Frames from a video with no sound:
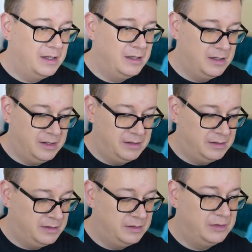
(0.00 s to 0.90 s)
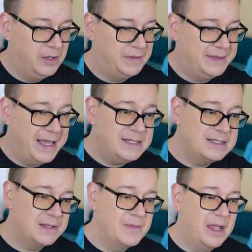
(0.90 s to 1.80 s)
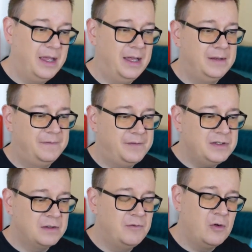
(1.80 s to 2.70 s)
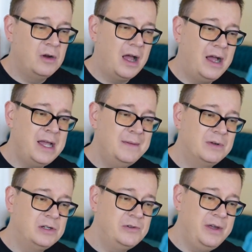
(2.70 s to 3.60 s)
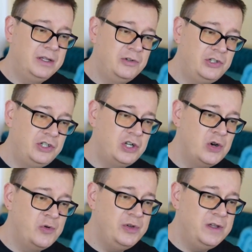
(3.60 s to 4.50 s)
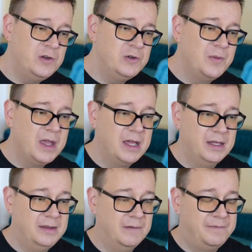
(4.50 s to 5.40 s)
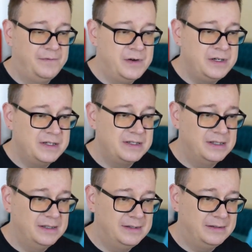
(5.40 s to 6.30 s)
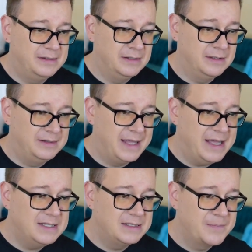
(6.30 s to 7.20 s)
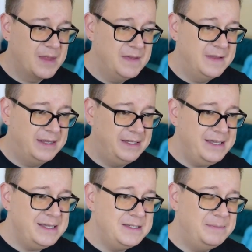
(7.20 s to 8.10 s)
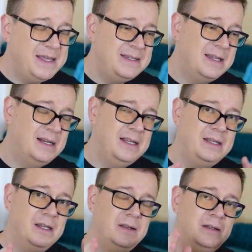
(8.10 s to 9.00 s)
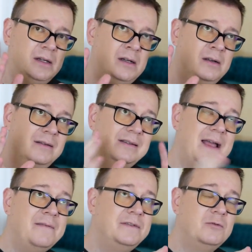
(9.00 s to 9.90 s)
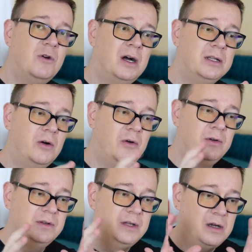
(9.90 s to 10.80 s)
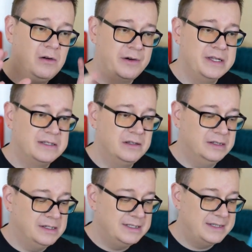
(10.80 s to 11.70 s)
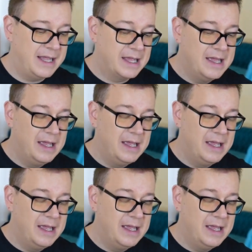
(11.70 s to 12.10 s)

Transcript: a, uh, a, uh, a text. And first of all, I am going to show you the first uh, text that is basically the left one on the horizontal stack